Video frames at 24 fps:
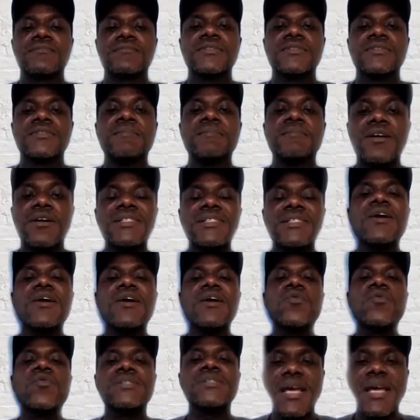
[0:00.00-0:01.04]
Because they
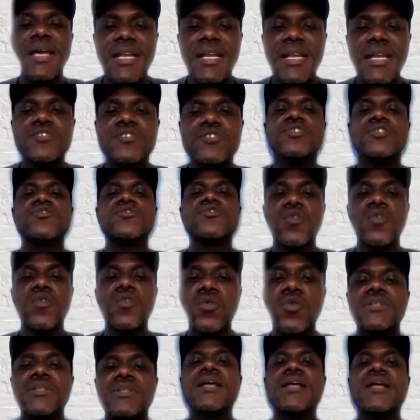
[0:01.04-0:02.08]
want election to hold.